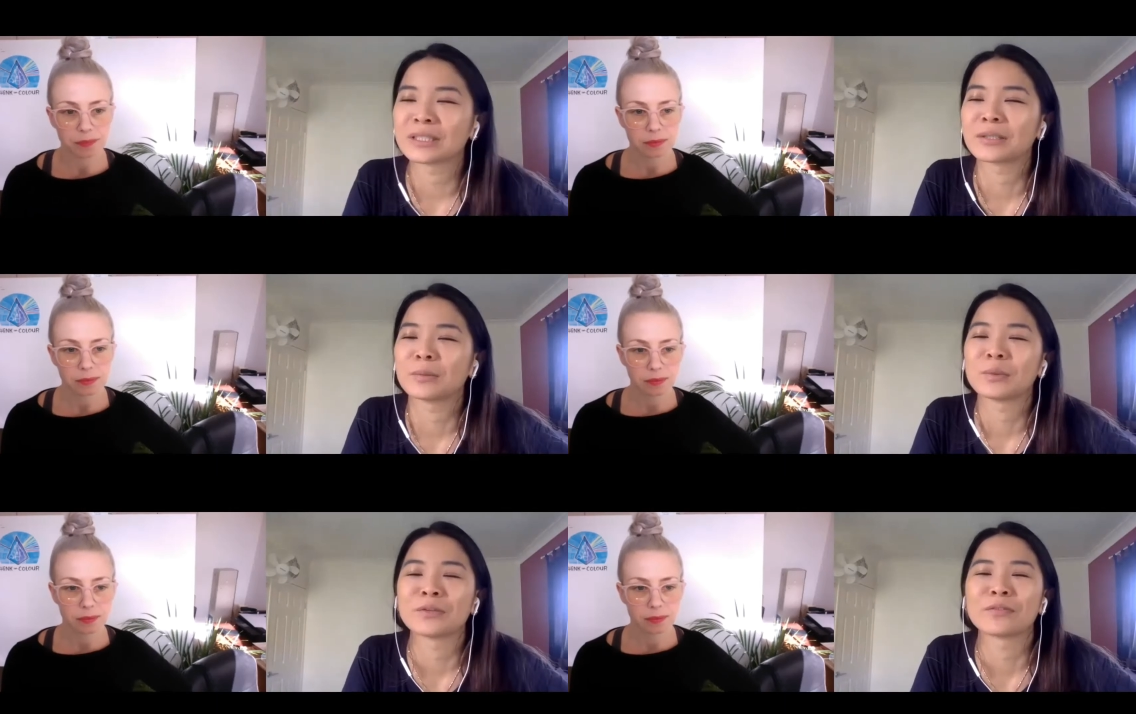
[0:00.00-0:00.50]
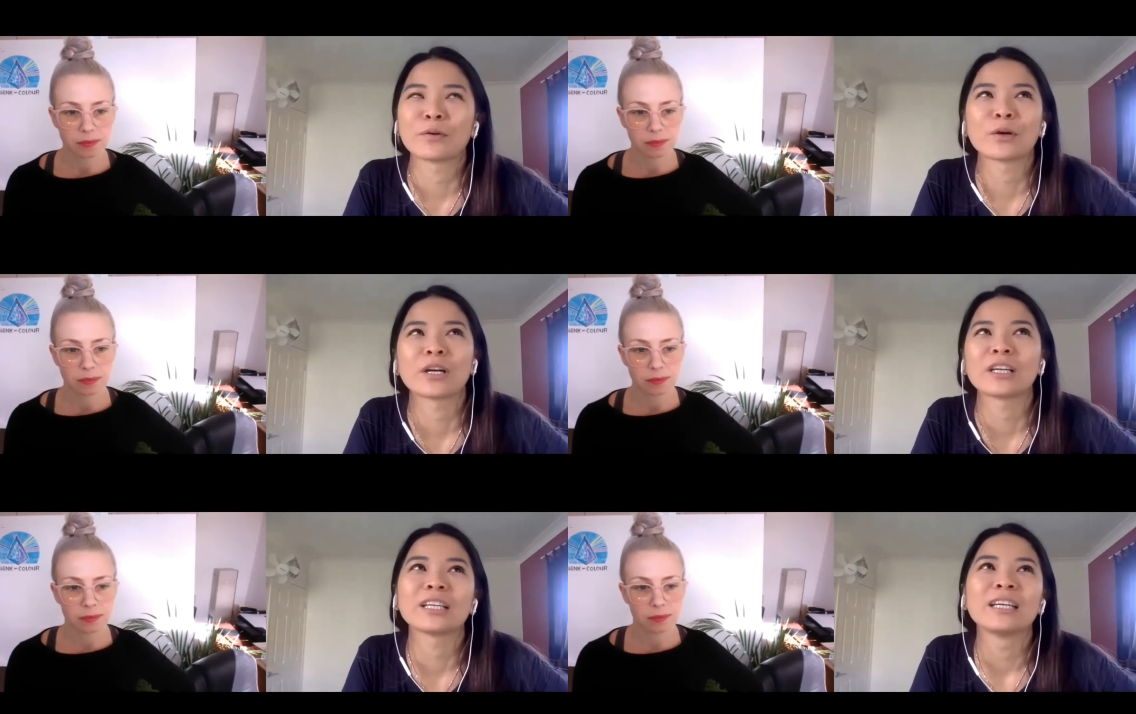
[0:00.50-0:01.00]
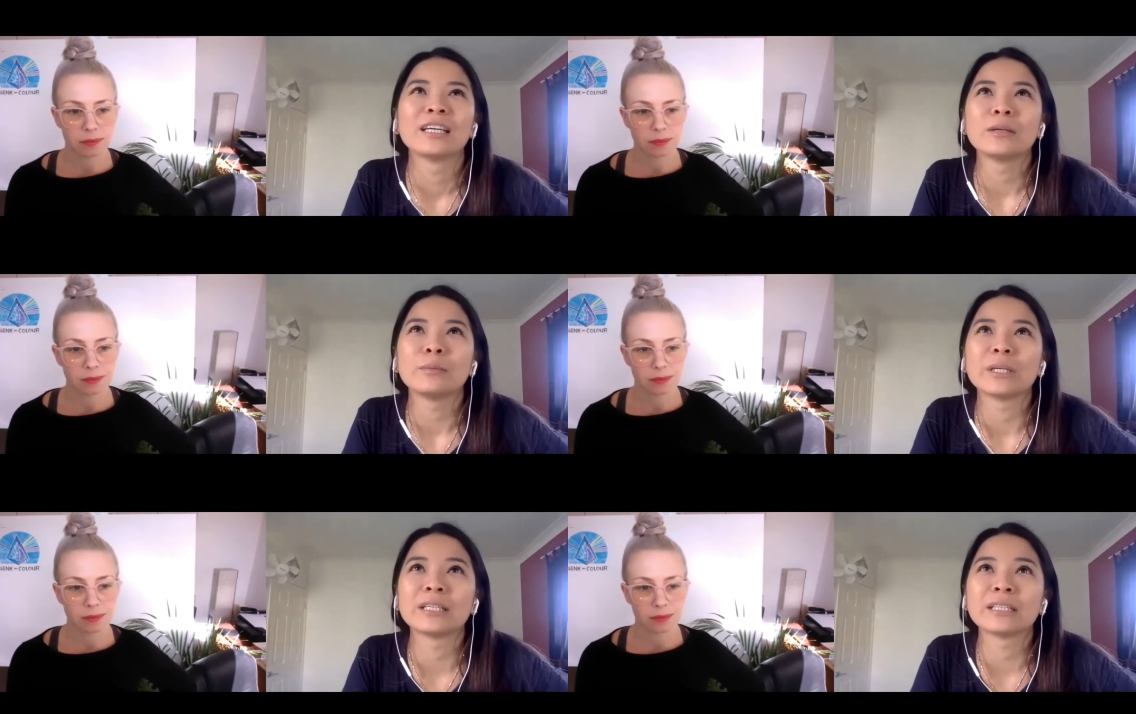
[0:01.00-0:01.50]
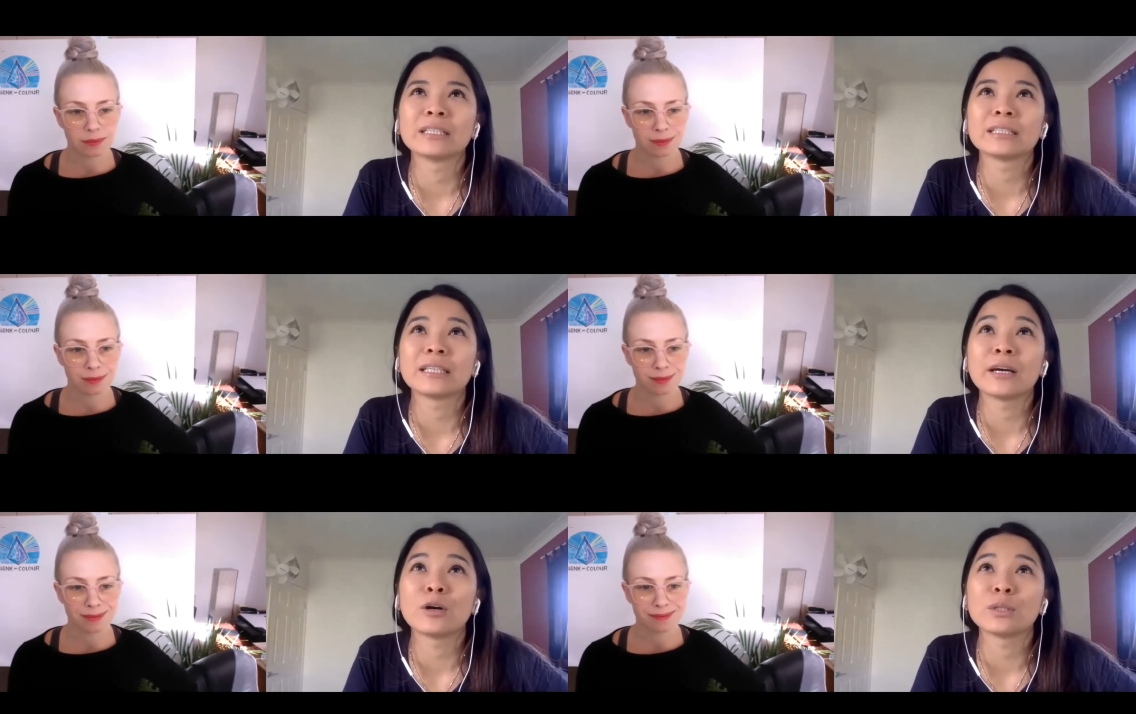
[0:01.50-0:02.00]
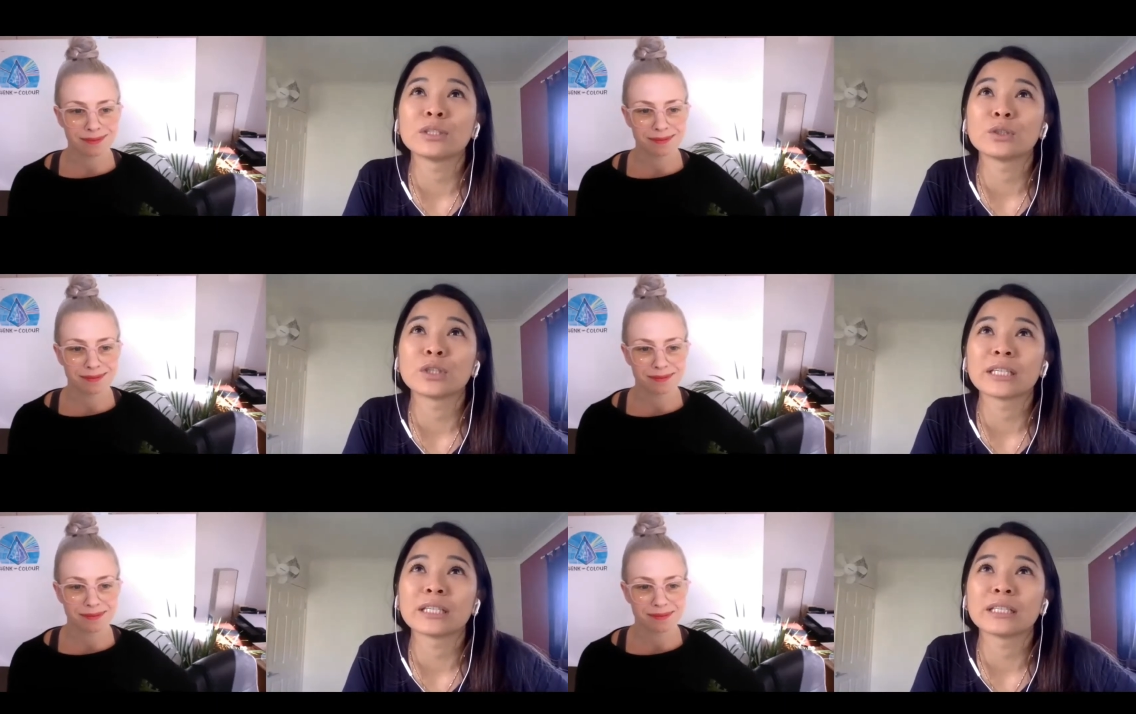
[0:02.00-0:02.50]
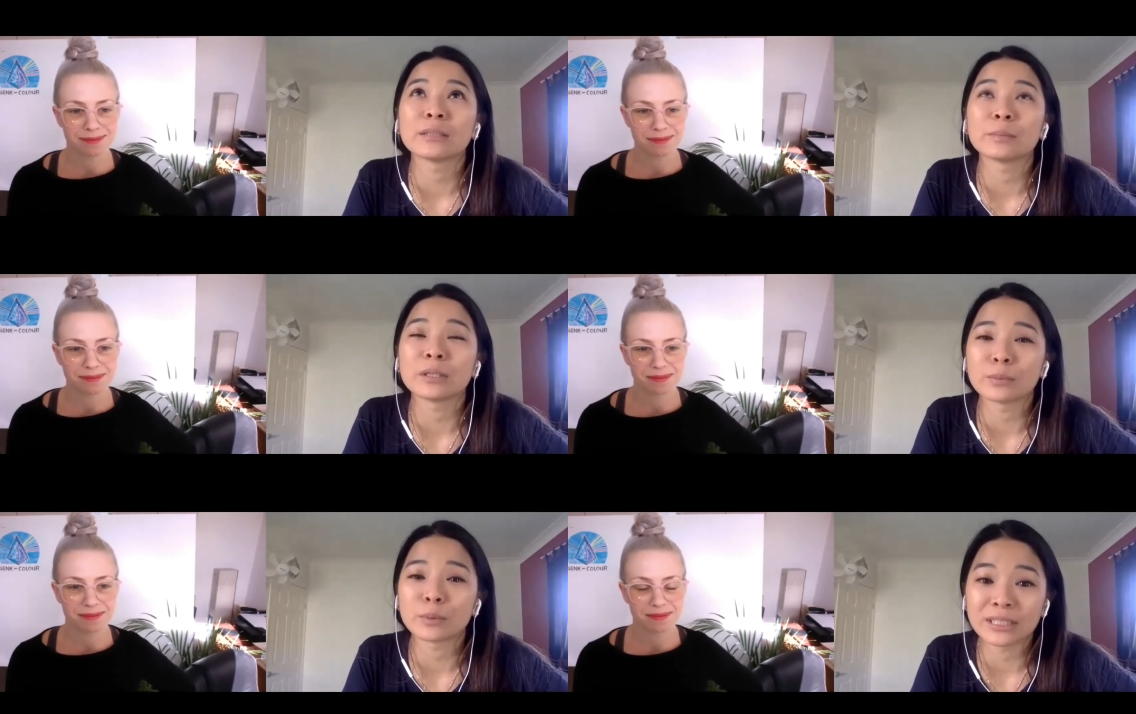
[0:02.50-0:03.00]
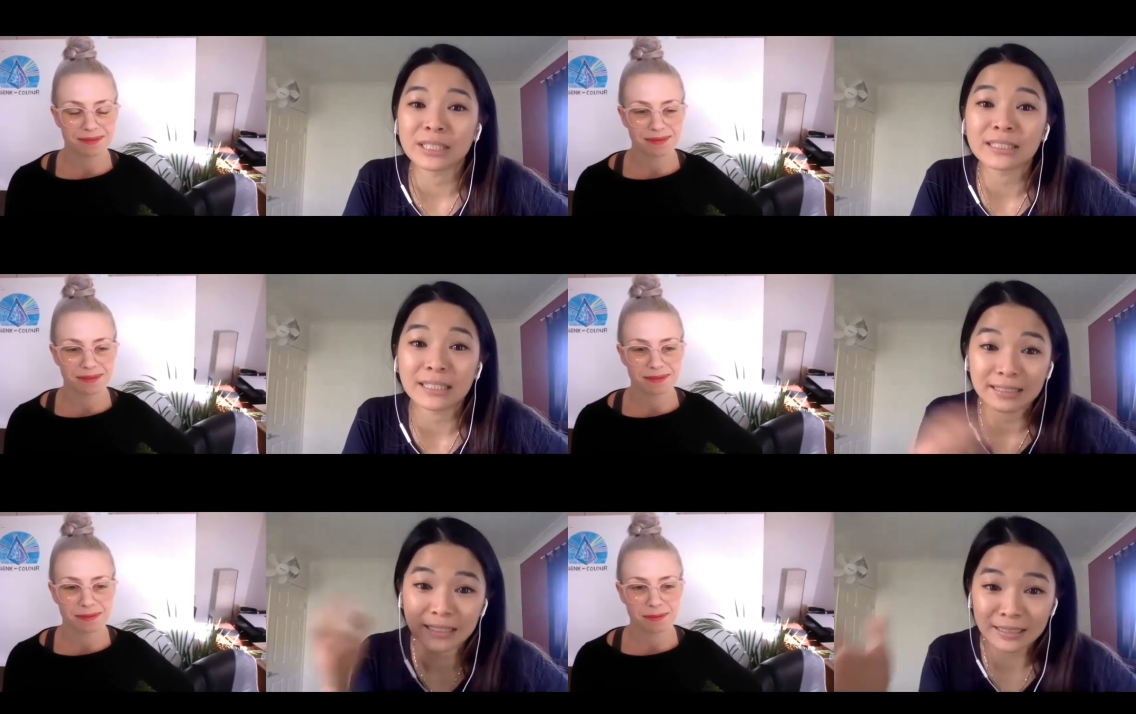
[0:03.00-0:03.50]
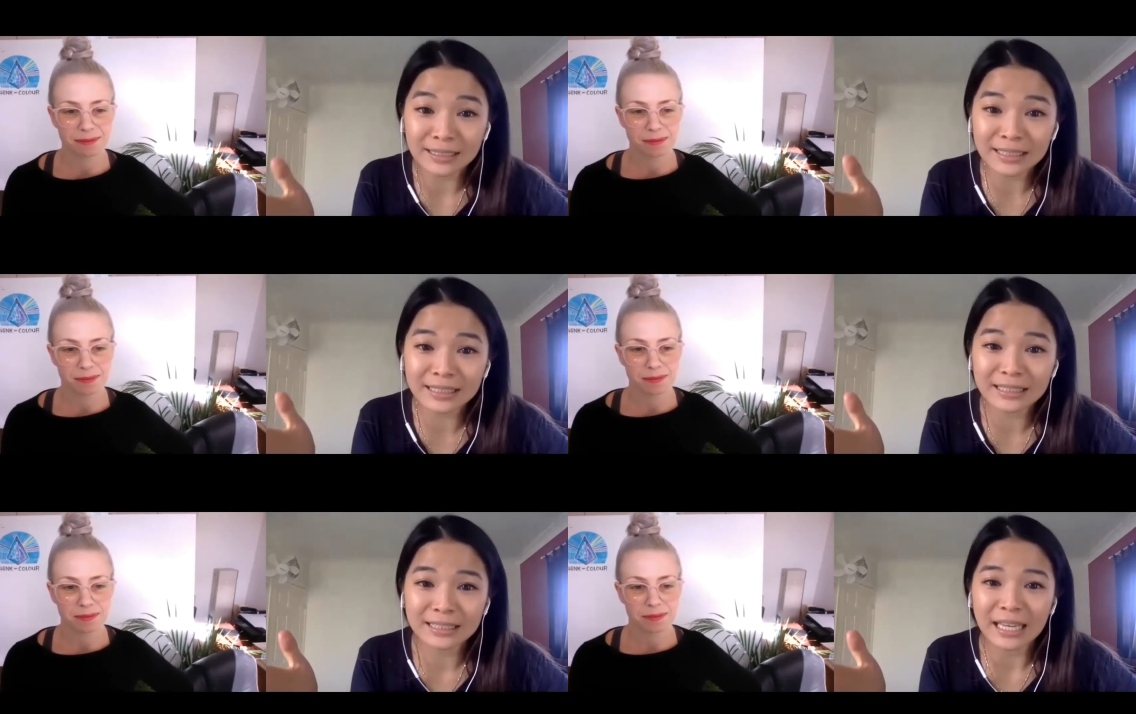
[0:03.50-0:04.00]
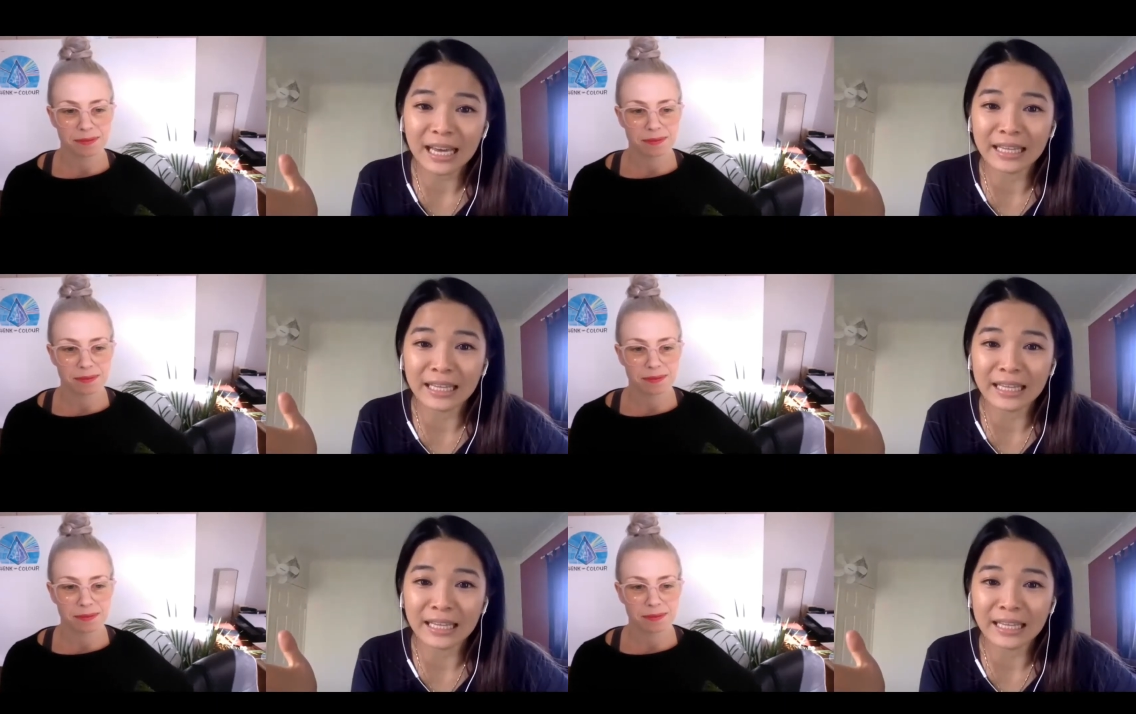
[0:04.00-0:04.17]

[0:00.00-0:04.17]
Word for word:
Speaker 1: what's the word for it? Because they always look at the people's success